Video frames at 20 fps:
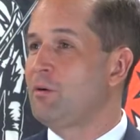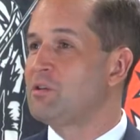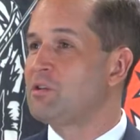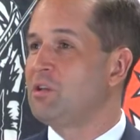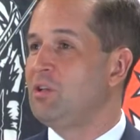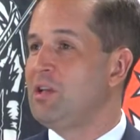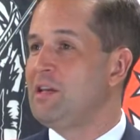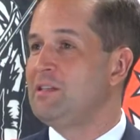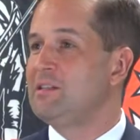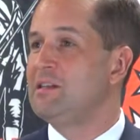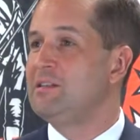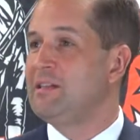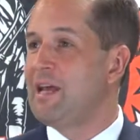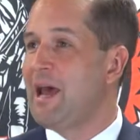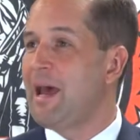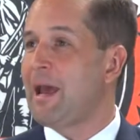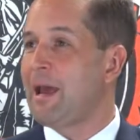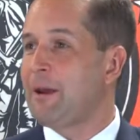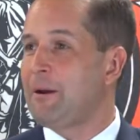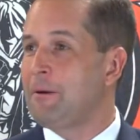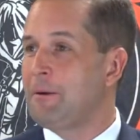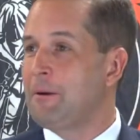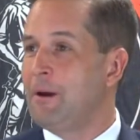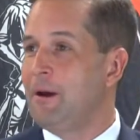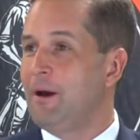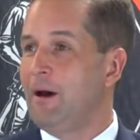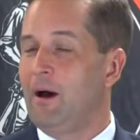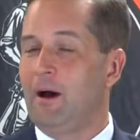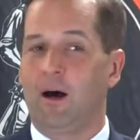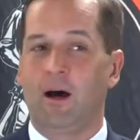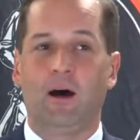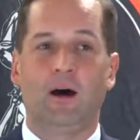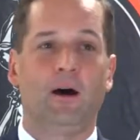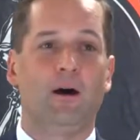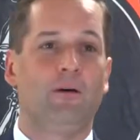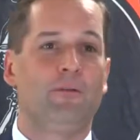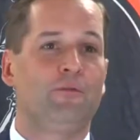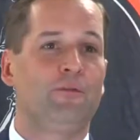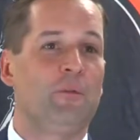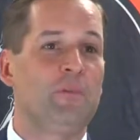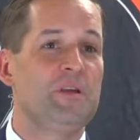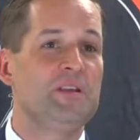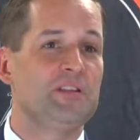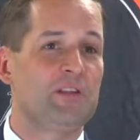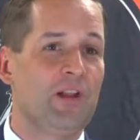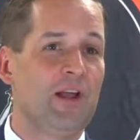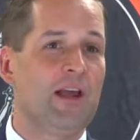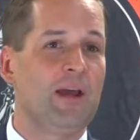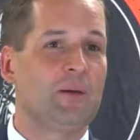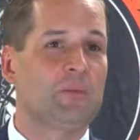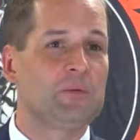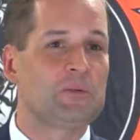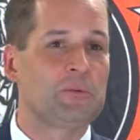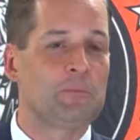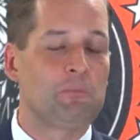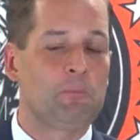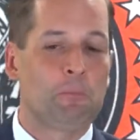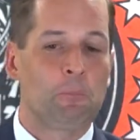is cleaned a day from these clams.